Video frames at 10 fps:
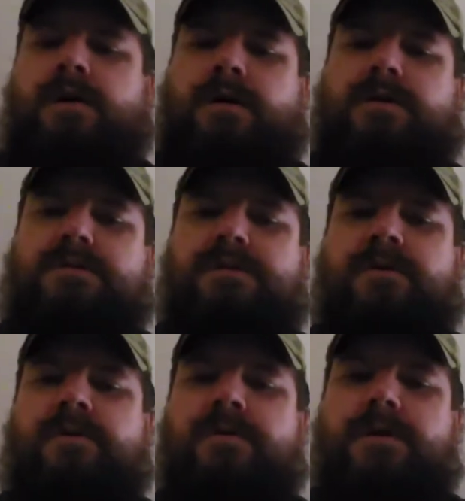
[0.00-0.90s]

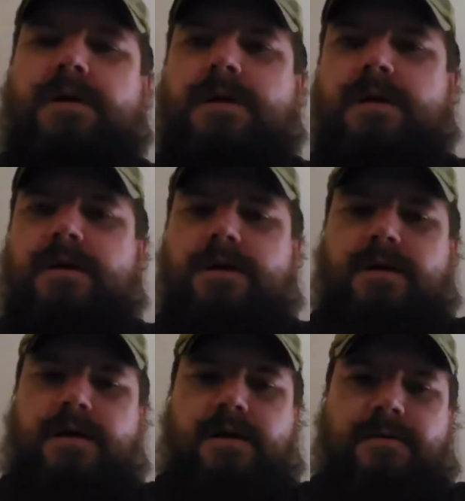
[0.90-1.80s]
So
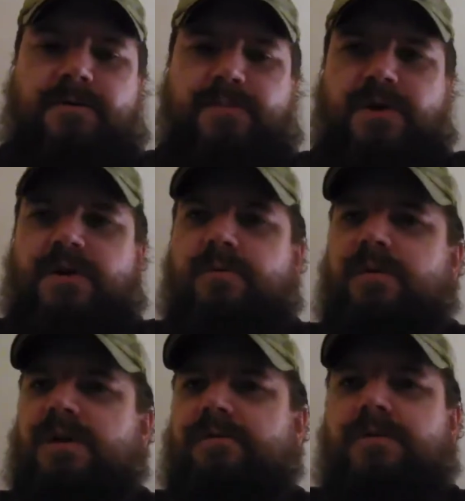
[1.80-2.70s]
let's pick up
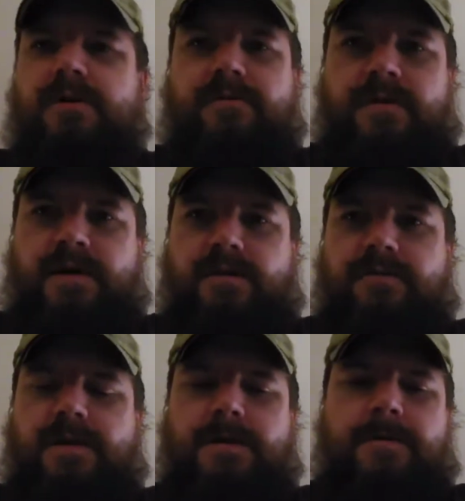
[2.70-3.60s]
where we left off in the last
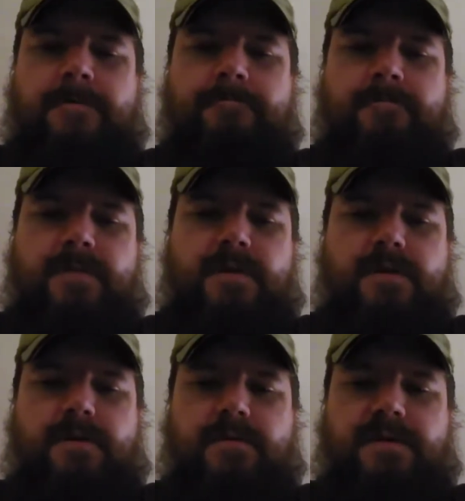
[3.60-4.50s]
video.
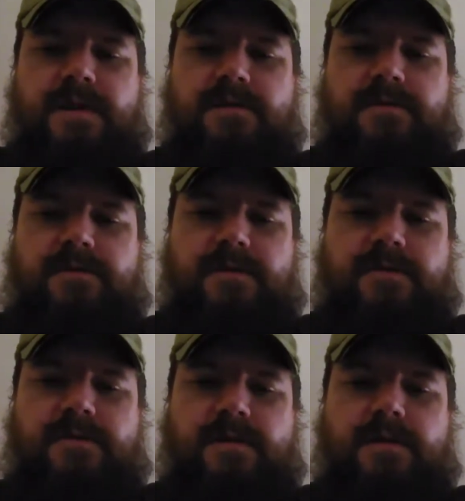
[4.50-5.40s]
At the age of
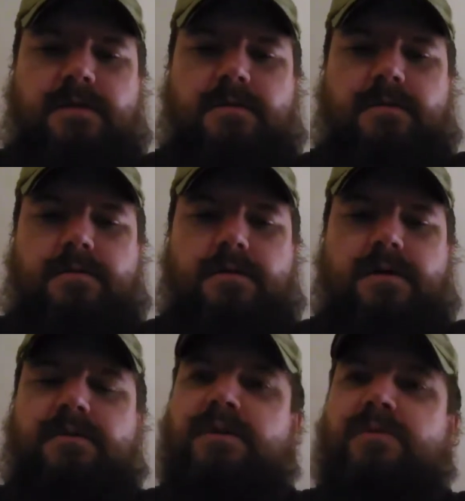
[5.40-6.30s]
16,
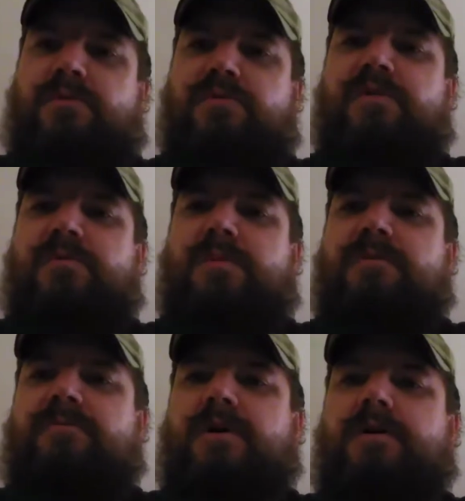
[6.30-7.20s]
I was able to move in with my
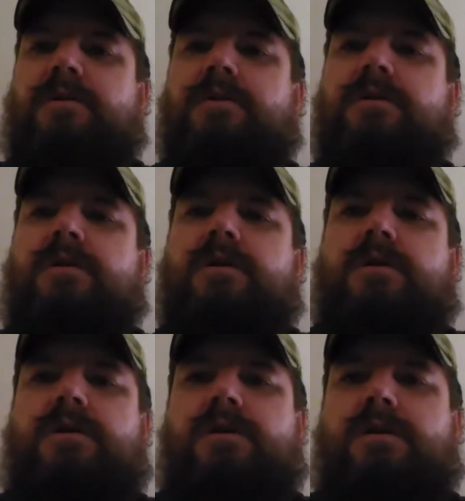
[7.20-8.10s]
father
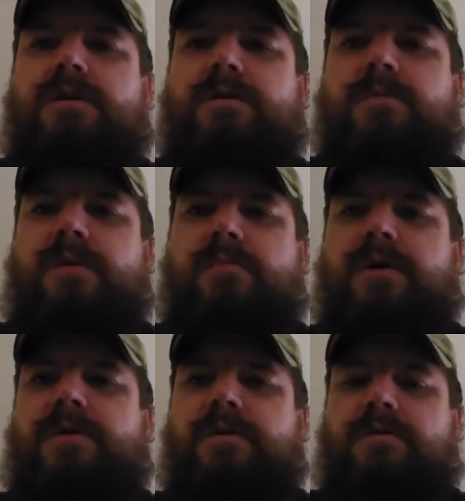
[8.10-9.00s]
and my
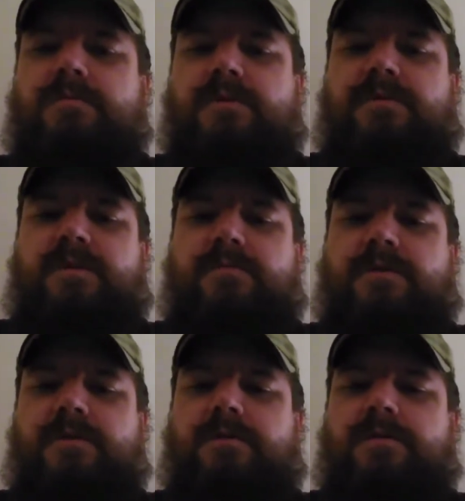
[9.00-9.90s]
mother, my
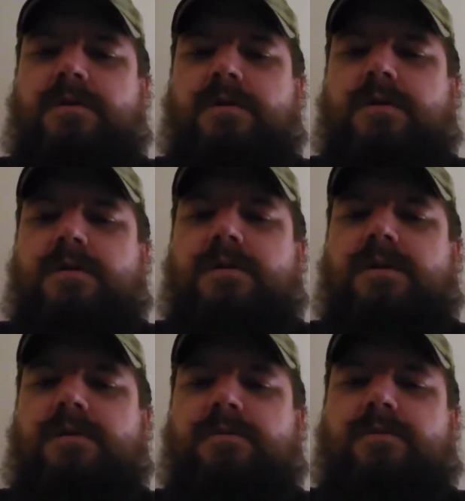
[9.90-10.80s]
stepmother. And
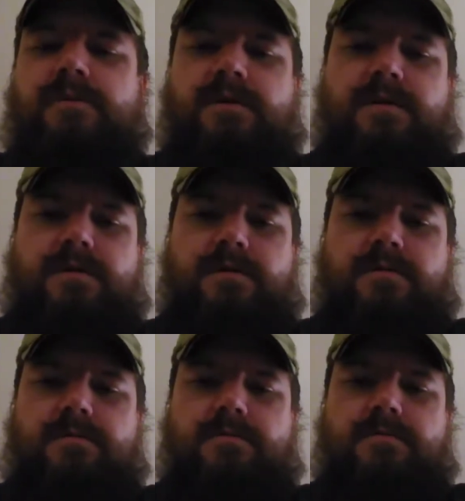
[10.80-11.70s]
that was
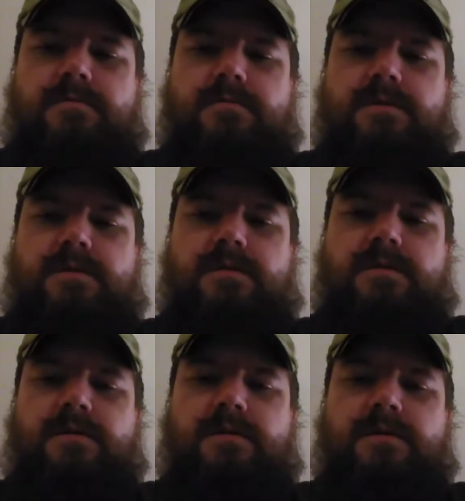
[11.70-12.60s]
at
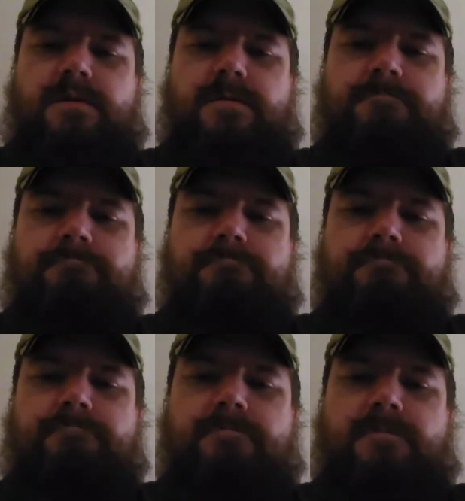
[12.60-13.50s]
the
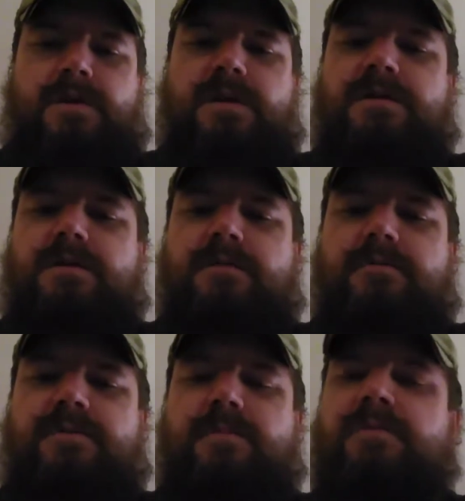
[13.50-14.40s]
end
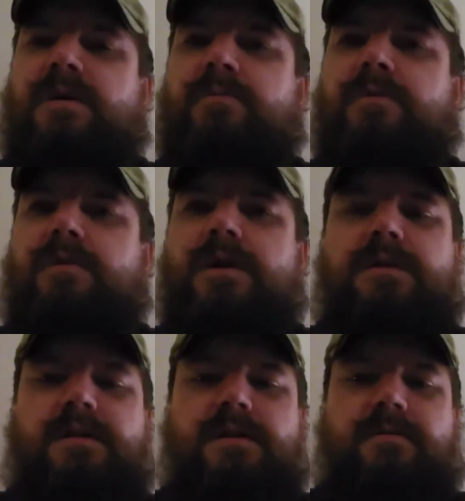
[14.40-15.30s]
of September
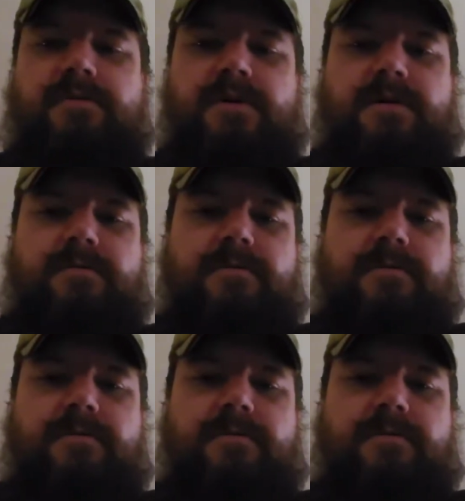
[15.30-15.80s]
1995.